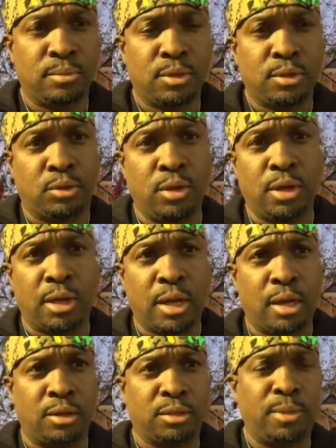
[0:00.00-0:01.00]
So he
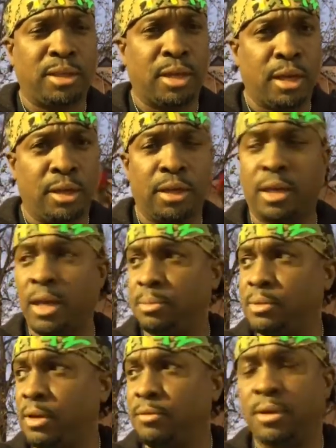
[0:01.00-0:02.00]
allowed us to be taken into
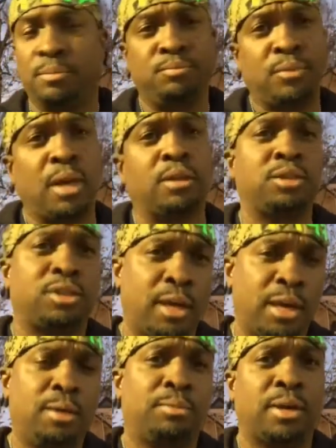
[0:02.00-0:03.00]
captivity. At the
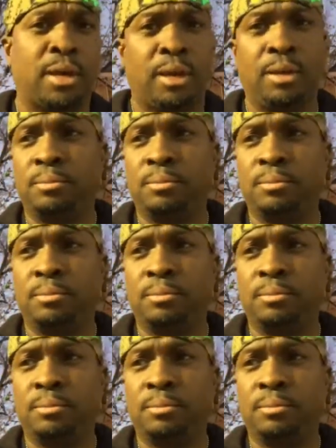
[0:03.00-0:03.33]
same time,